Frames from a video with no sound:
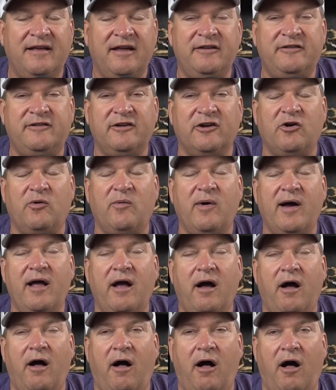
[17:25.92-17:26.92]
it took away
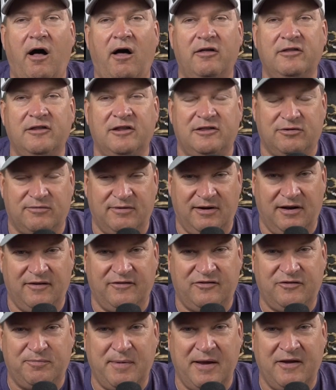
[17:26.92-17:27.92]
all the thrill
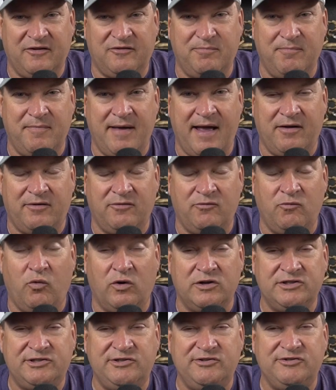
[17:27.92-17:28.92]
of Space Mountain
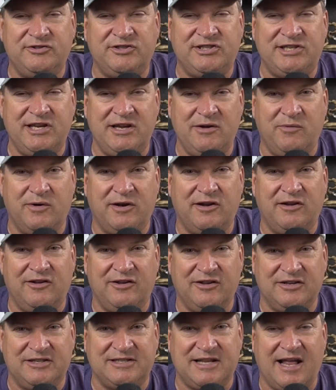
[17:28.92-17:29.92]
once you see what it
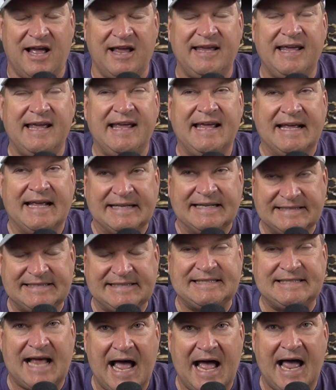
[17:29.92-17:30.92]
looks like
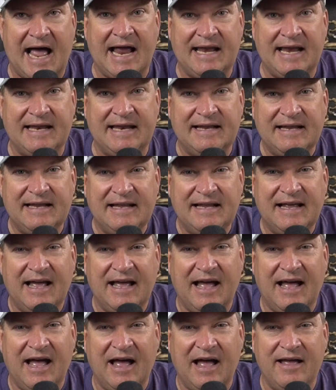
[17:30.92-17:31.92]
inside.
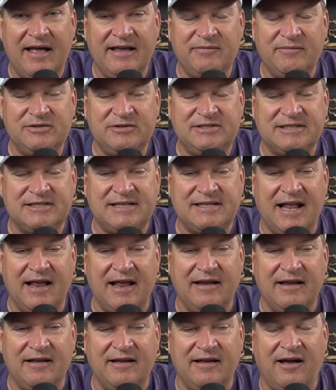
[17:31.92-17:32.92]
It was just
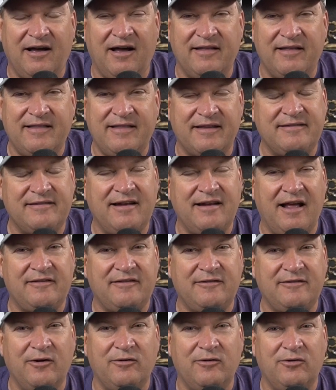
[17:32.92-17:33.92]
like, that's not
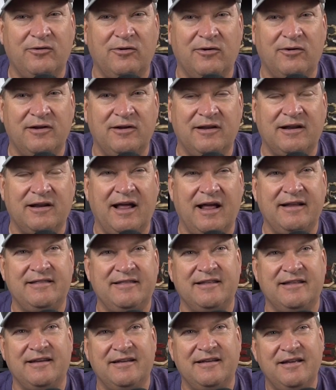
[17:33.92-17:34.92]
so cool. It looked
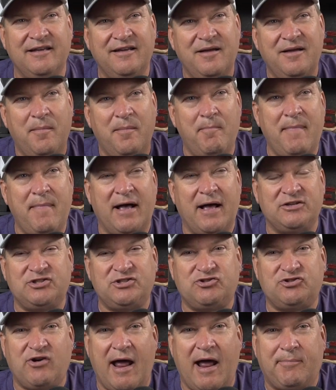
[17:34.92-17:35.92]
like the
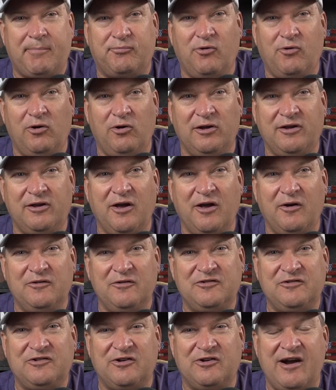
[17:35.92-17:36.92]
Mousetrap roller
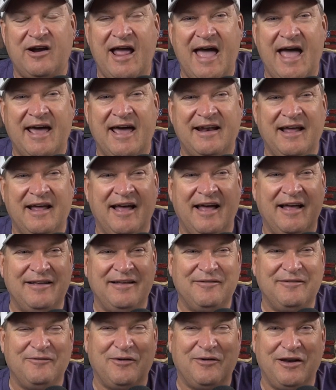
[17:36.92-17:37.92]
coaster
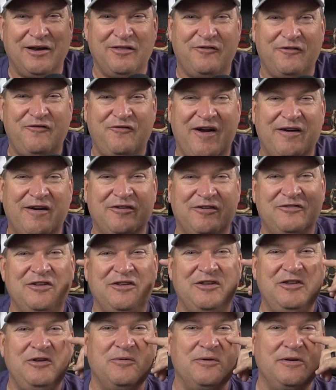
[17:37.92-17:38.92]
at one of the fairs
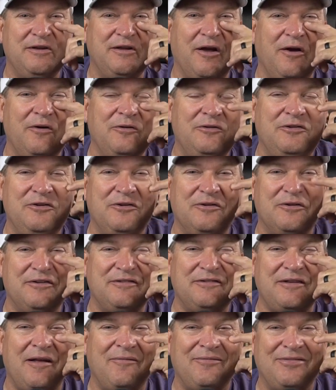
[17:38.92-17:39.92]
that you would go to or
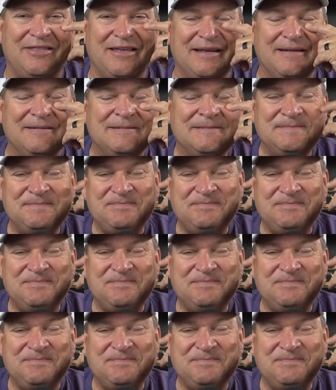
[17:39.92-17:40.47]
something.